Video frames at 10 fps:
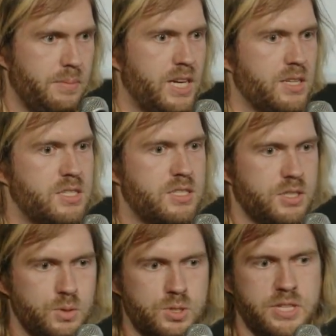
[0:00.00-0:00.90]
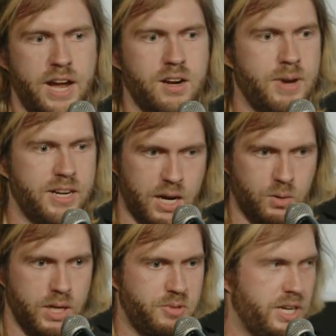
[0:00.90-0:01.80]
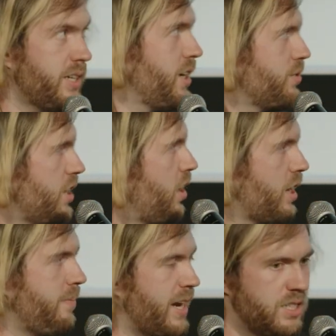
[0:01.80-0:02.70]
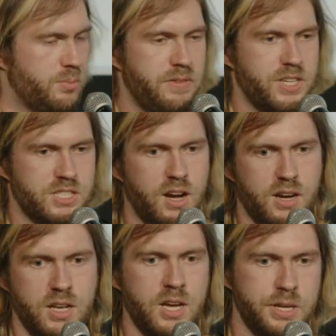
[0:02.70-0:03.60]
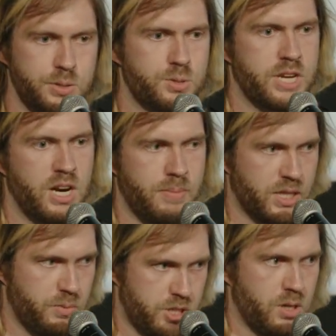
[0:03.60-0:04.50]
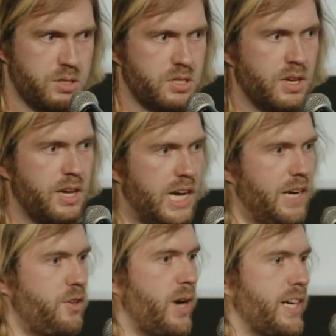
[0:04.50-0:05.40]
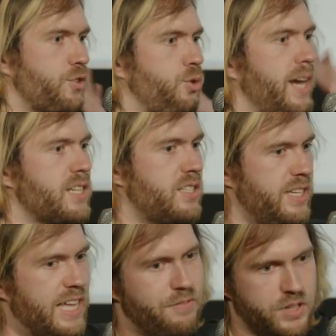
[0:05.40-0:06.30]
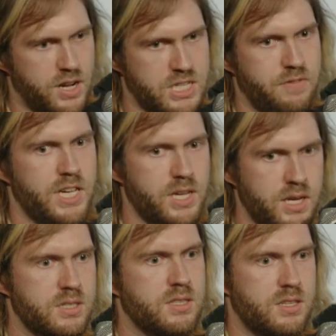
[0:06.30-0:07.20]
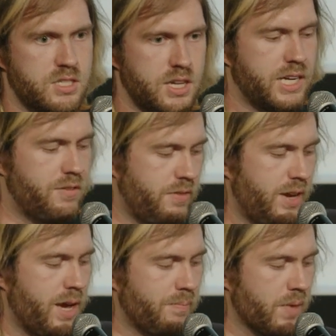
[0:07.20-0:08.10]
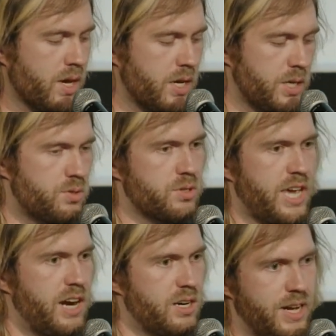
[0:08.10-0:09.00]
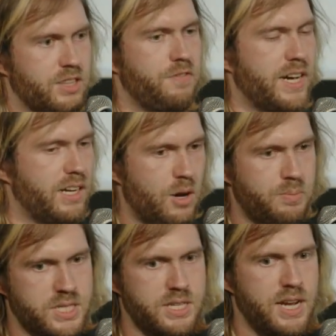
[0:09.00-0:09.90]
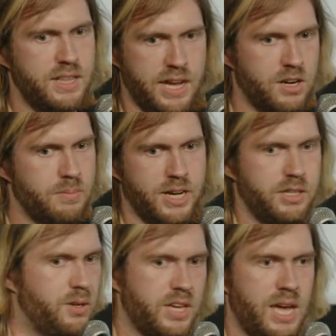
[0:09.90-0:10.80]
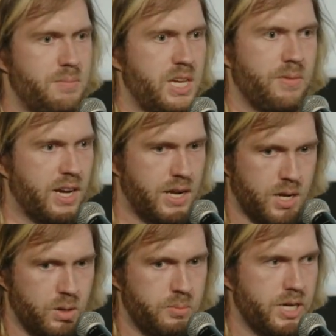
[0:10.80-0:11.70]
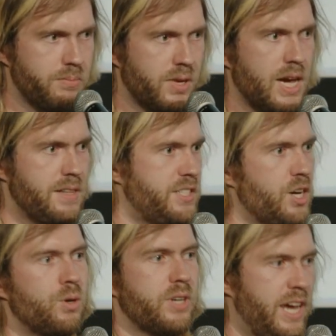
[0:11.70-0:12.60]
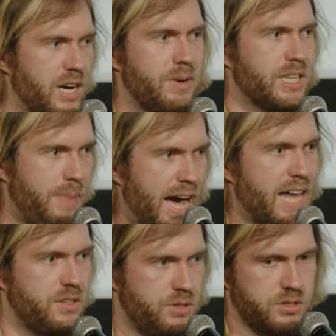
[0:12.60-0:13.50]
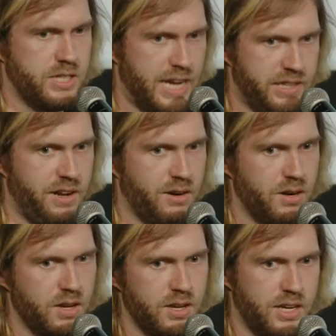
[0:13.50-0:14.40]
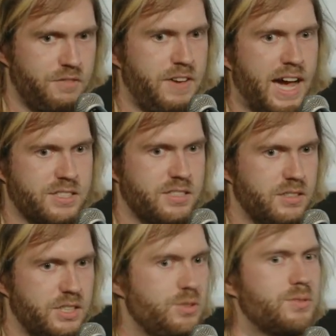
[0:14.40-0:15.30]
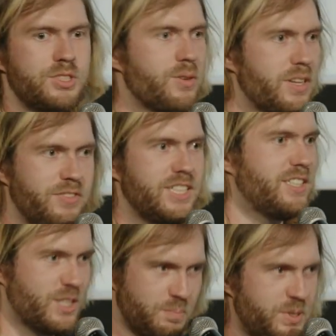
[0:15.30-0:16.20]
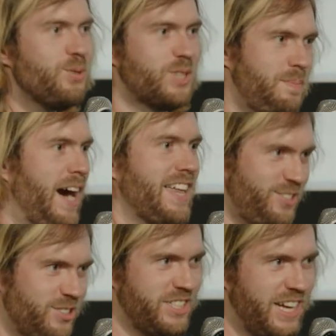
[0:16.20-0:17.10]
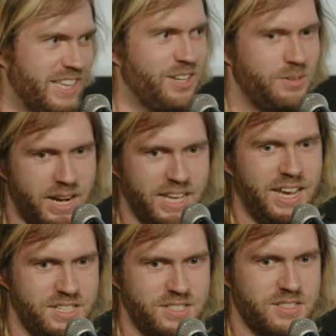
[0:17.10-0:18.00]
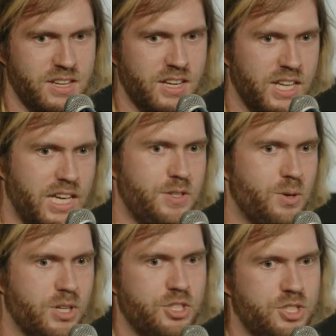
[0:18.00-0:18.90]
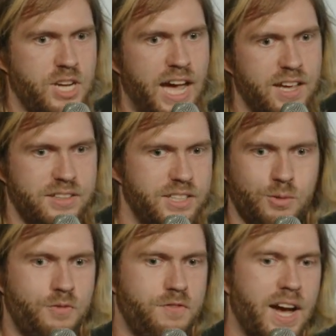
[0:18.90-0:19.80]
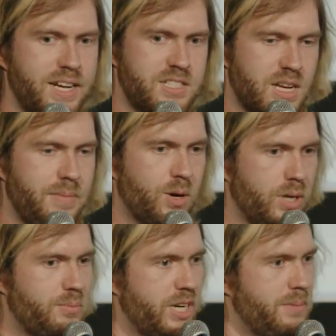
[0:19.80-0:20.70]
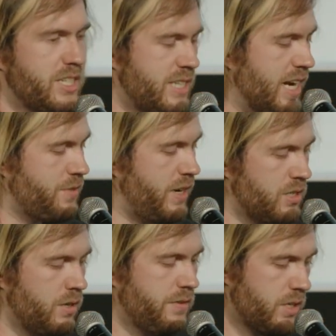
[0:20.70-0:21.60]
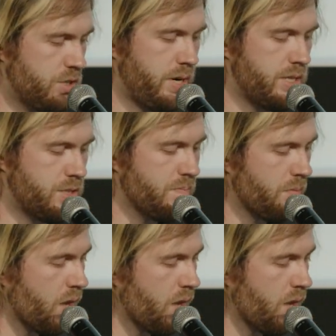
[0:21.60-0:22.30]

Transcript: because users care about equilibria. You know, to harken back to the previous talk, users care about the results. And if you kind of translate that philosophy into the design of the VM, users care about the final output state, they care about you know, the game theoretic equilibrium, they don't care about the path it took to get there. In fact, you don't even need to compute the path it took to get there in many cases, if you can just you know, find some equilibrium that satisfies all of the constraints.